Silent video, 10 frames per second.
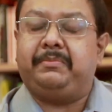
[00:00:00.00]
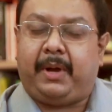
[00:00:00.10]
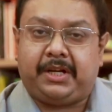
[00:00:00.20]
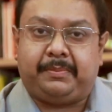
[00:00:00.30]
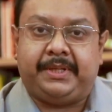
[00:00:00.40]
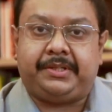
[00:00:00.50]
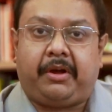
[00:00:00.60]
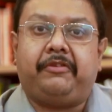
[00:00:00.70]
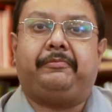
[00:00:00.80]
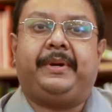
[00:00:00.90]
Department
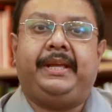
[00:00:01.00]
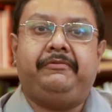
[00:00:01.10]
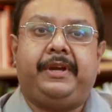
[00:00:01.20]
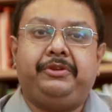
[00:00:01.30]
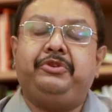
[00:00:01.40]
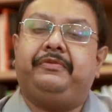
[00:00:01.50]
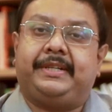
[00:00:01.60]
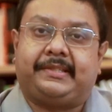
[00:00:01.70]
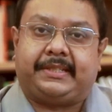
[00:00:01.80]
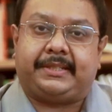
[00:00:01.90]
of Brainware
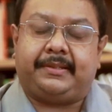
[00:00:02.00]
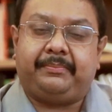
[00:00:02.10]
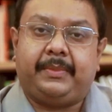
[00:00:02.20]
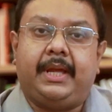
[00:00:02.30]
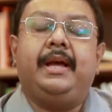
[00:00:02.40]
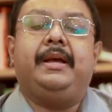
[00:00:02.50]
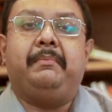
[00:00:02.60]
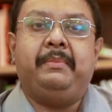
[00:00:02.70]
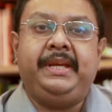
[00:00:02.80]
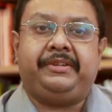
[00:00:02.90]
University.
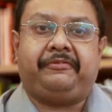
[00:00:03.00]
Meet